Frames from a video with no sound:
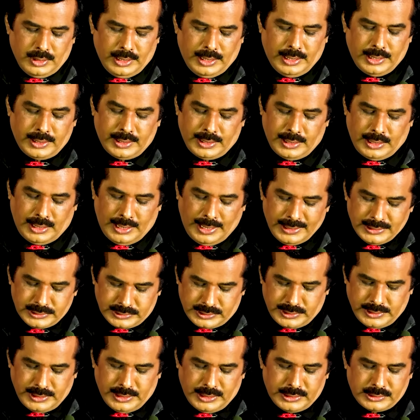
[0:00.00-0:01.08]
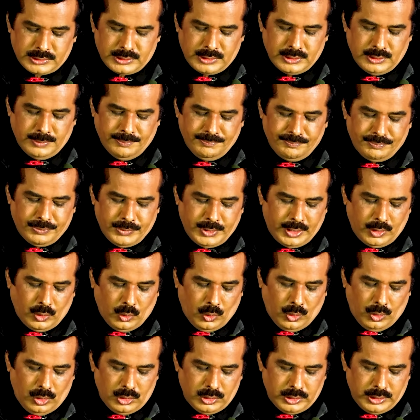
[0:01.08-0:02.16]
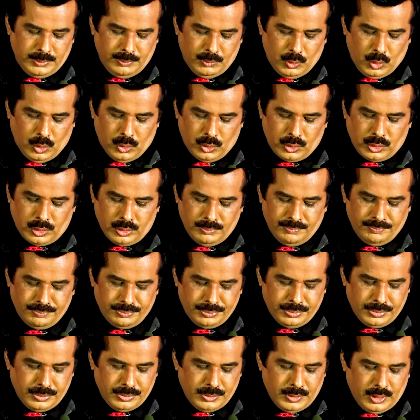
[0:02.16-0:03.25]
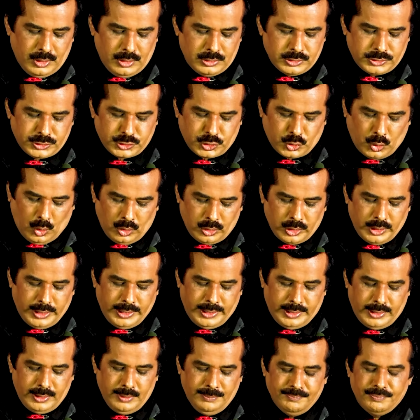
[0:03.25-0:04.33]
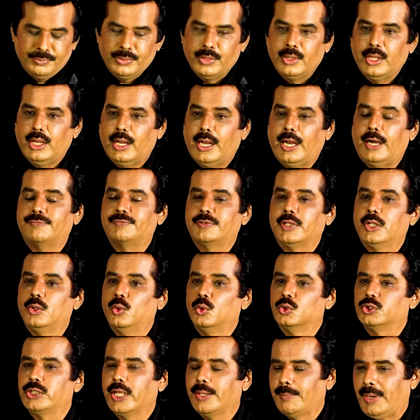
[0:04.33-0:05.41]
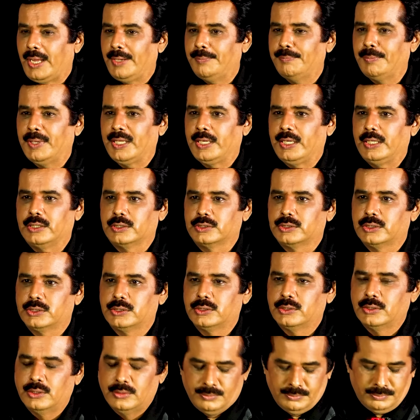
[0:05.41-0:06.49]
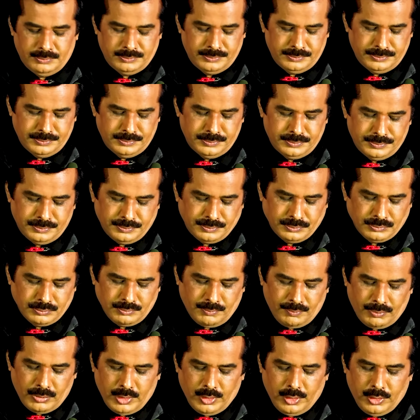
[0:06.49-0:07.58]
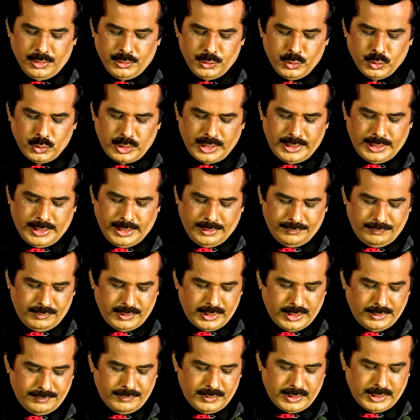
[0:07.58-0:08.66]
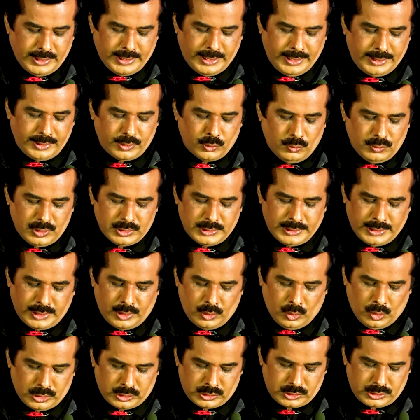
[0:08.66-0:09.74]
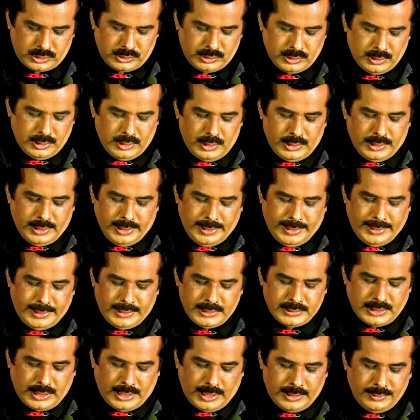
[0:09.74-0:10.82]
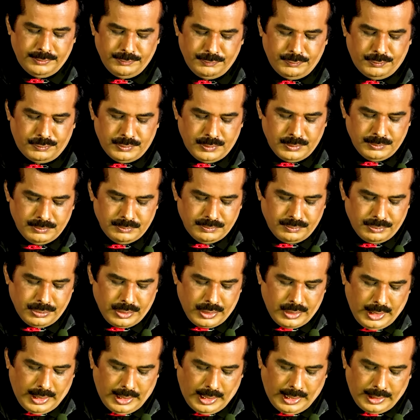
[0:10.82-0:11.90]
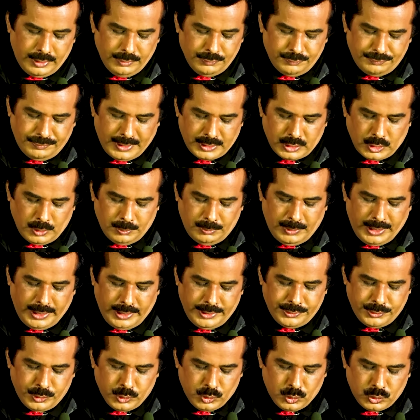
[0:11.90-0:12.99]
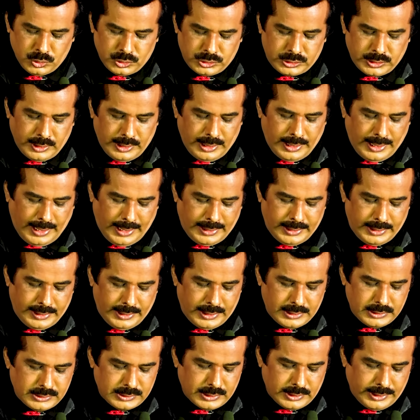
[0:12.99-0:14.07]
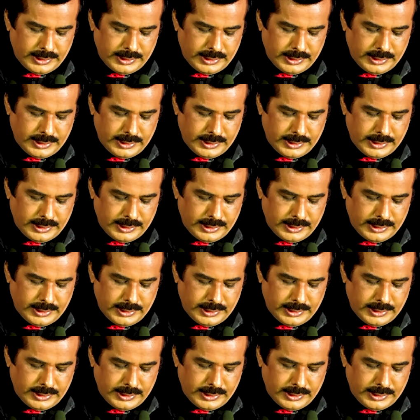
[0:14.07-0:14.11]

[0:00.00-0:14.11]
I realized this that all the more strongly after losing my parents. You can never ever get over that loss. It is unfathomably huge and it is